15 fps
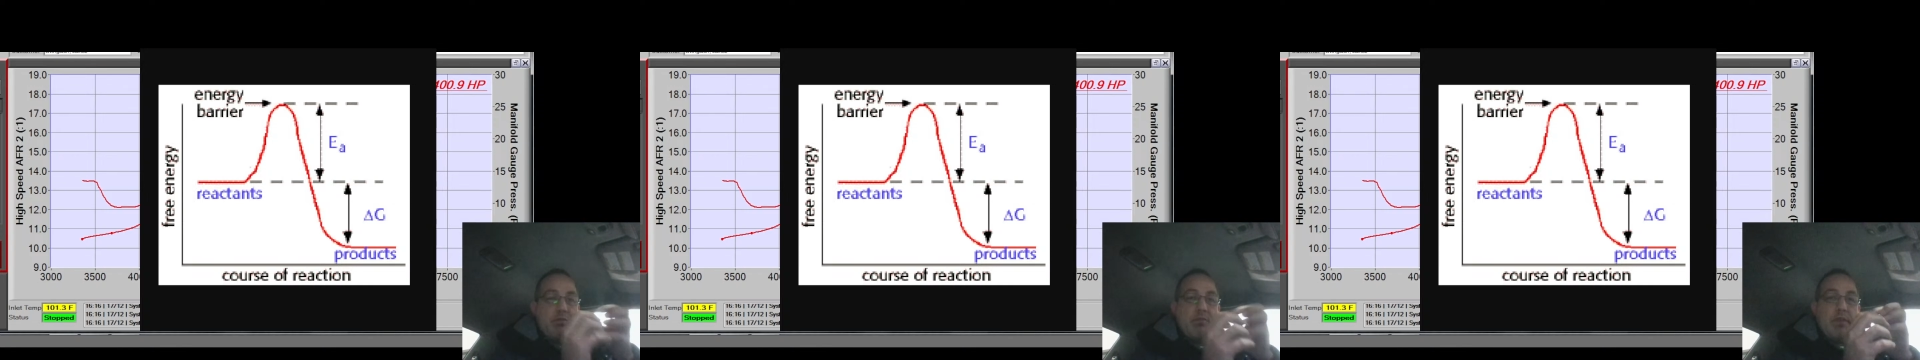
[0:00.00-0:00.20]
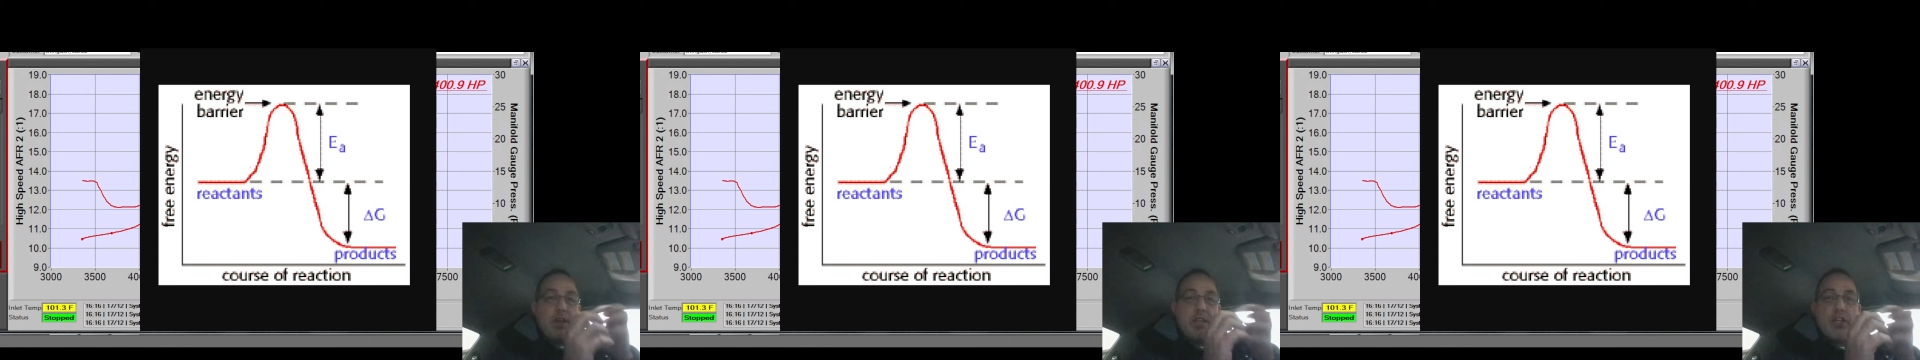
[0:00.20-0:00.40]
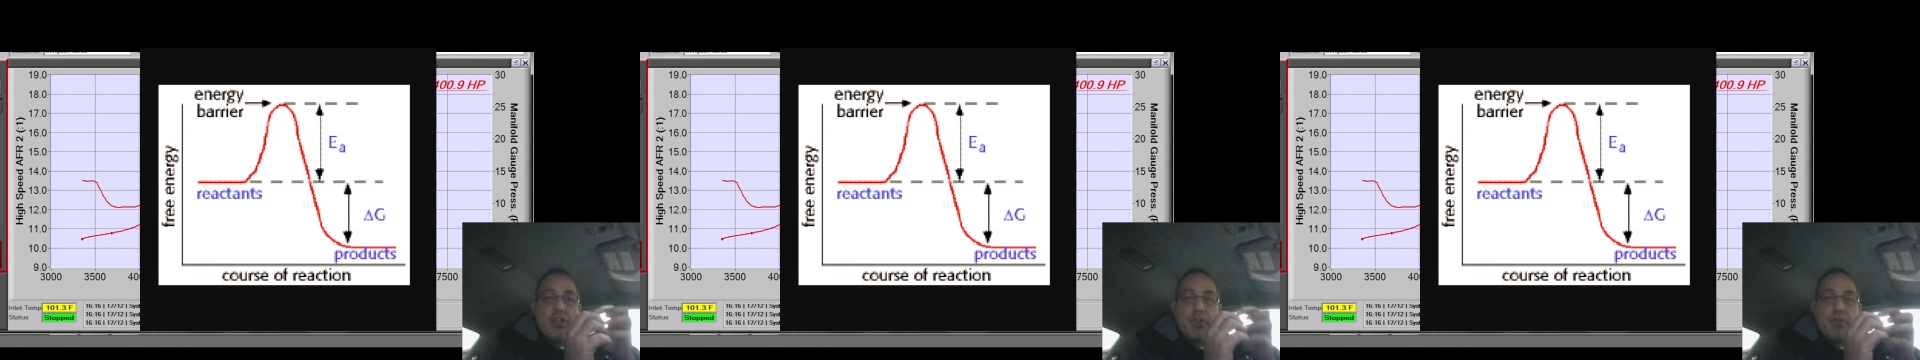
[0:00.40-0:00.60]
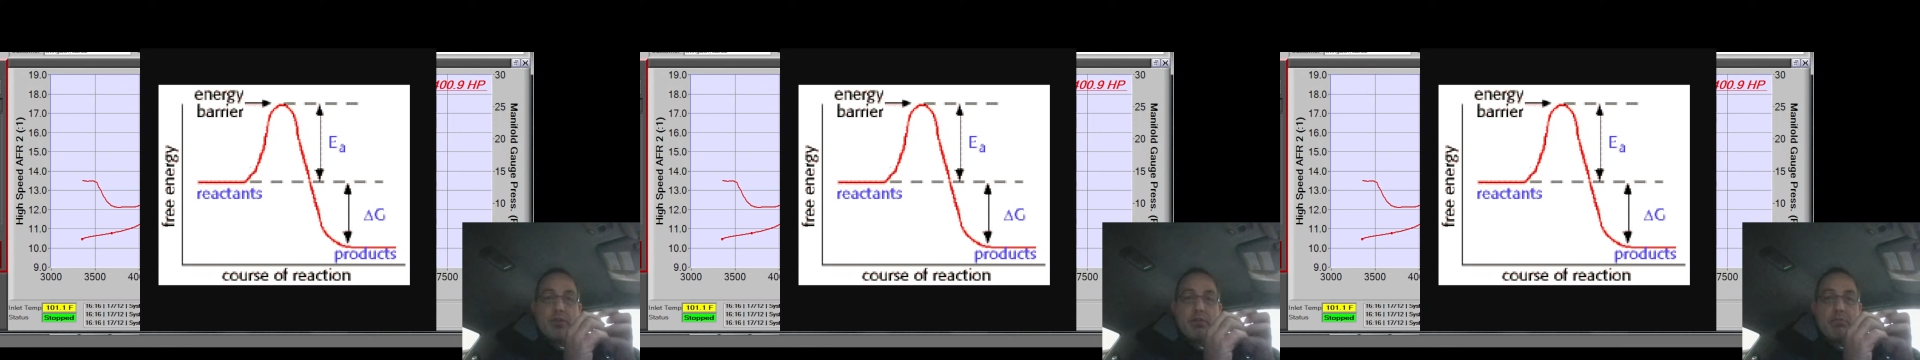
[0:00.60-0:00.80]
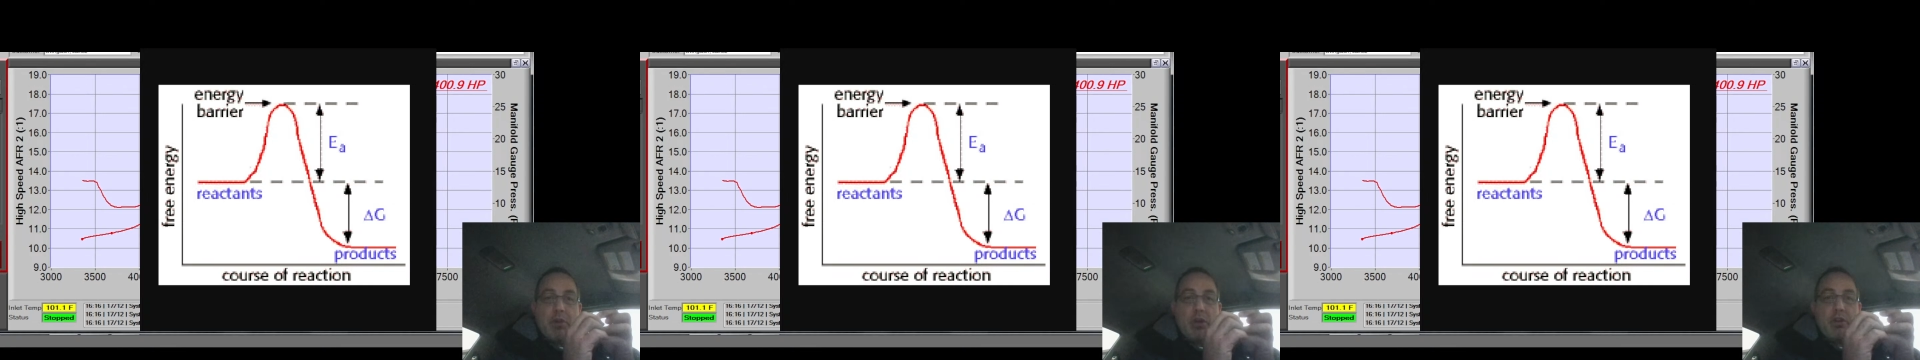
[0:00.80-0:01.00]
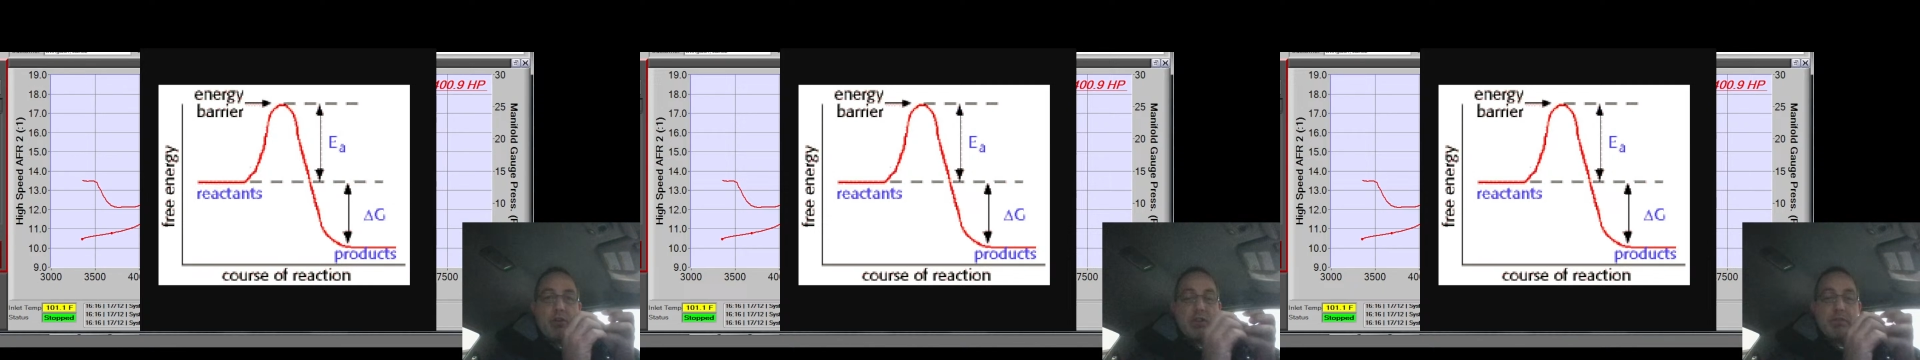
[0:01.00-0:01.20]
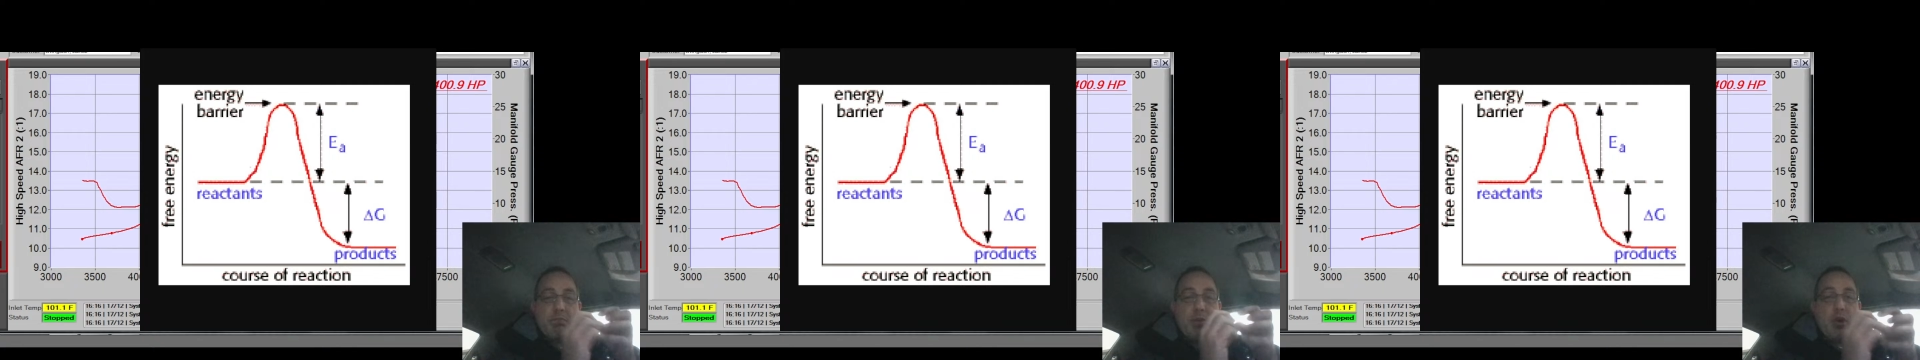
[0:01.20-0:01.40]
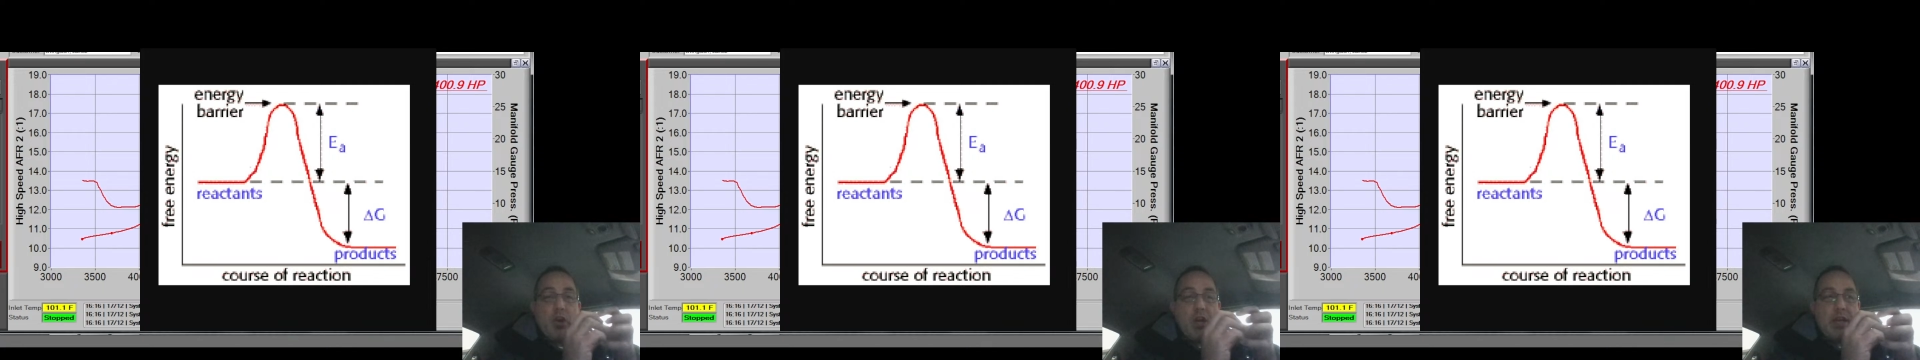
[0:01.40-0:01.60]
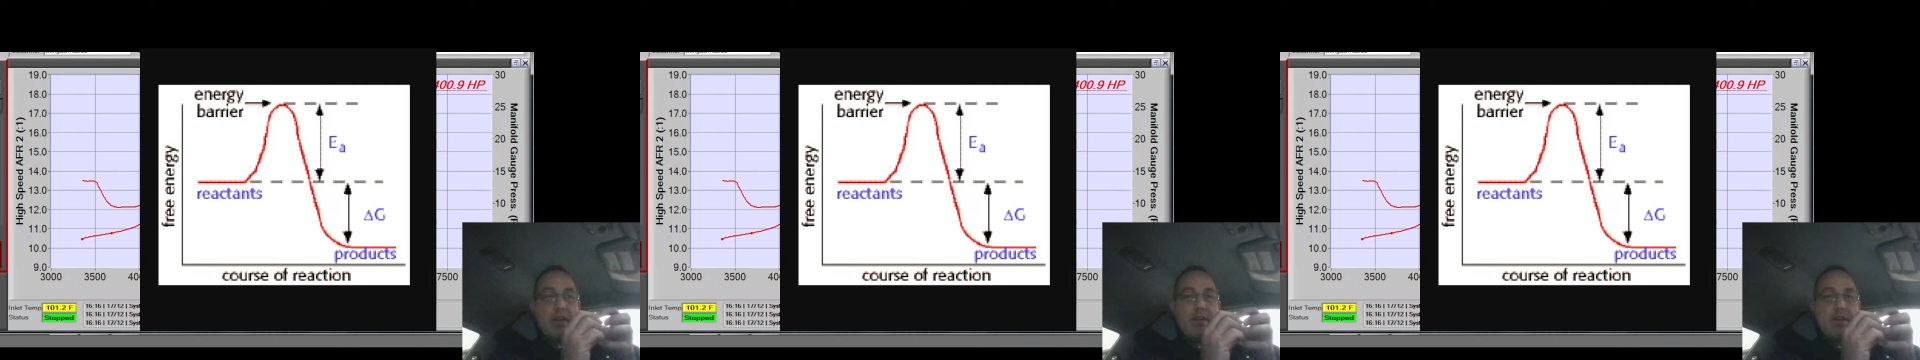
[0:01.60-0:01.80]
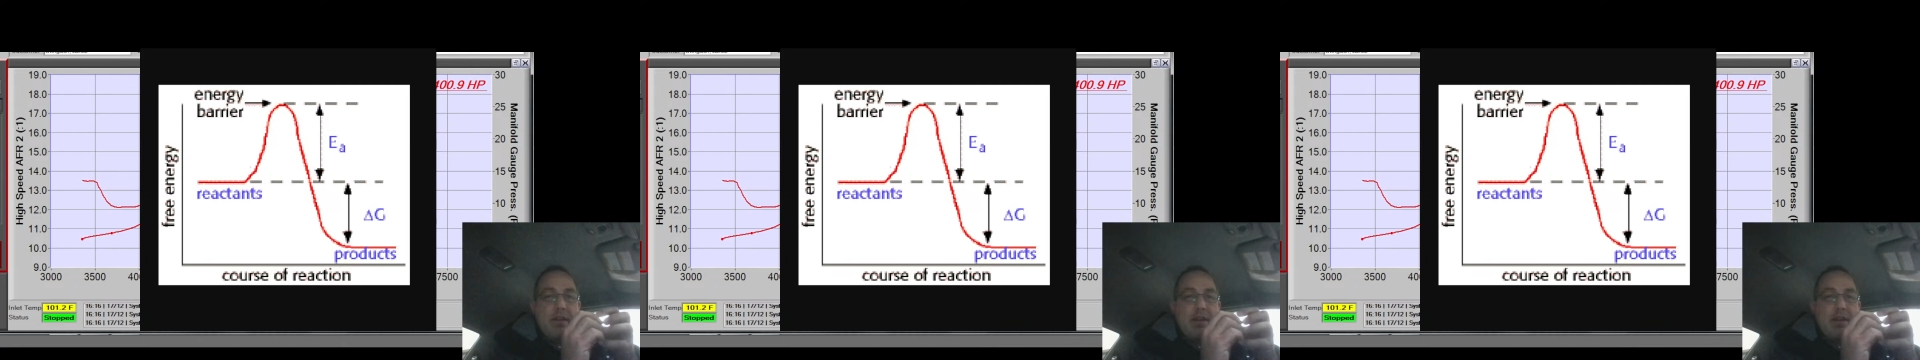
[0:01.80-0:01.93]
initial molecules burning